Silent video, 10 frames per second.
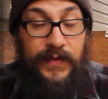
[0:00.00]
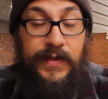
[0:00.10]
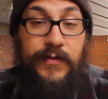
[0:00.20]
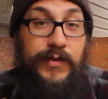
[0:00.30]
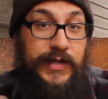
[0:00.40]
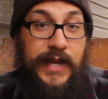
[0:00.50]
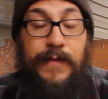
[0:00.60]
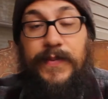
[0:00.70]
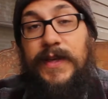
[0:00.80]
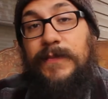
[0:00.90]
Let's go ahead and take
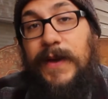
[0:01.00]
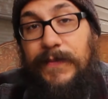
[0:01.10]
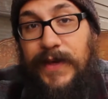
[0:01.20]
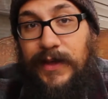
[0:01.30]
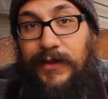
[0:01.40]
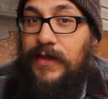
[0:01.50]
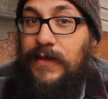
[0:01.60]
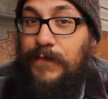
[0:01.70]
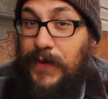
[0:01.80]
it piece by piece. The